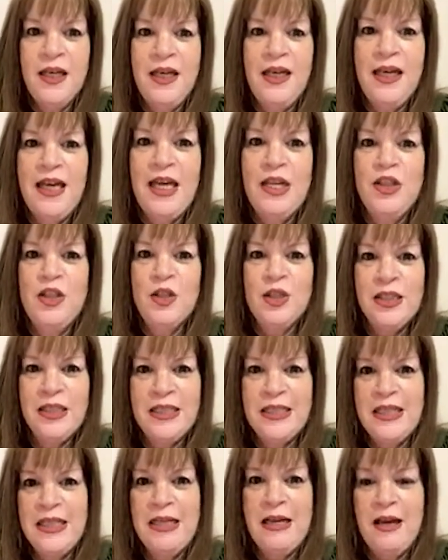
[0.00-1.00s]
As you can
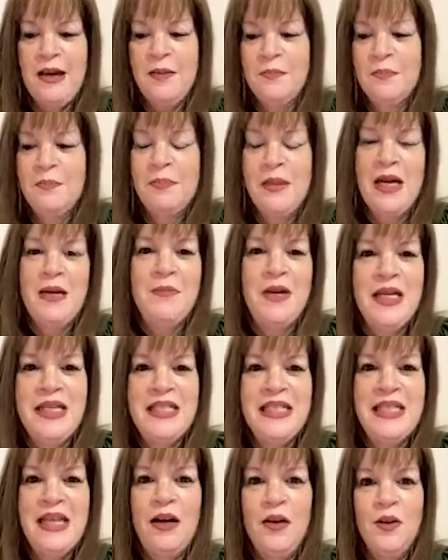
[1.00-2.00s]
see, I'm by
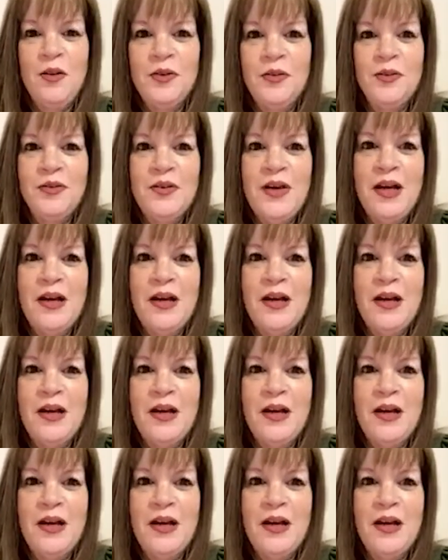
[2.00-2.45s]
myself.